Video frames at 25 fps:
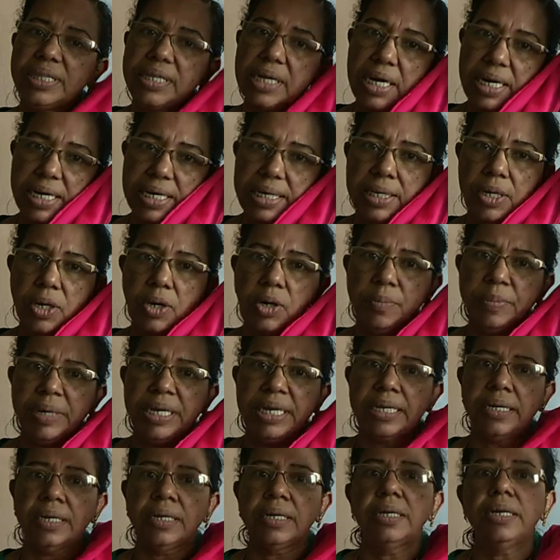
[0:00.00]
30
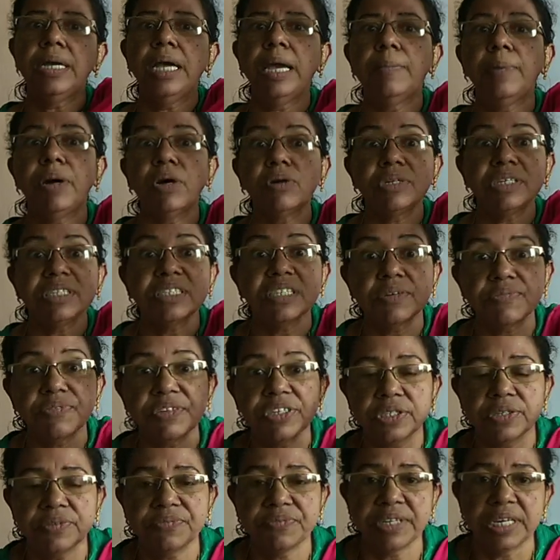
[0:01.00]
kilometer above the
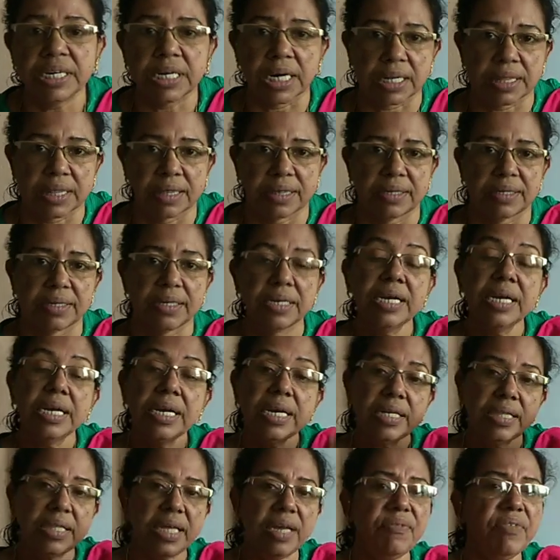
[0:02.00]
surface of the earth,
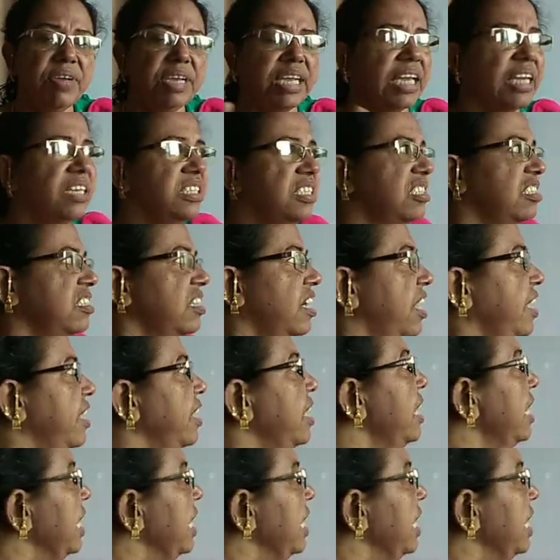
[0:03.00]
then we can say that